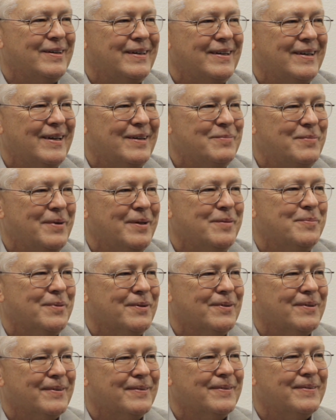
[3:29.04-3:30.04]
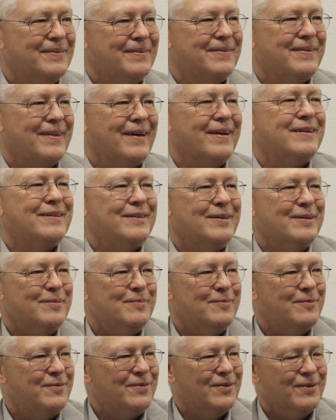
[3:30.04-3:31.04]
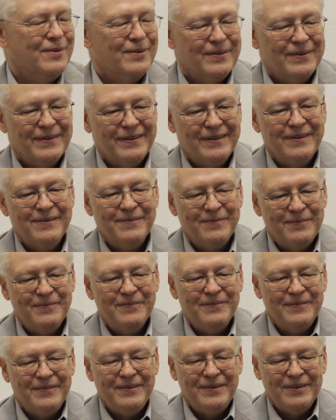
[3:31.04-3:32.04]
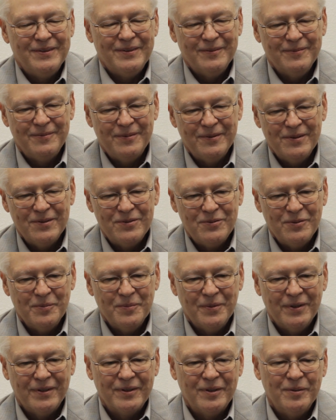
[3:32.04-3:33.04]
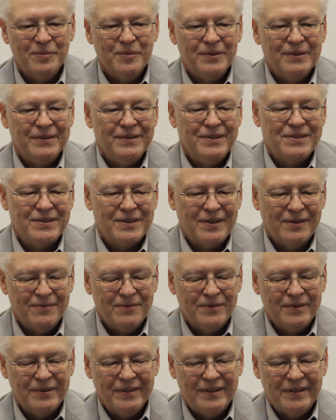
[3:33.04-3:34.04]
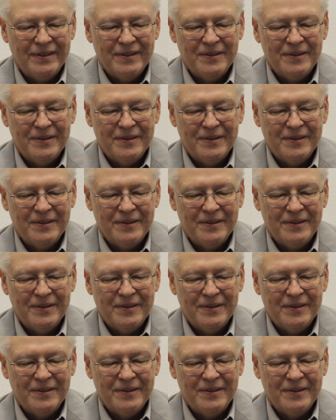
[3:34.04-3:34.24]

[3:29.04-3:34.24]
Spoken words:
and people thanked him for for this remarkable discovery.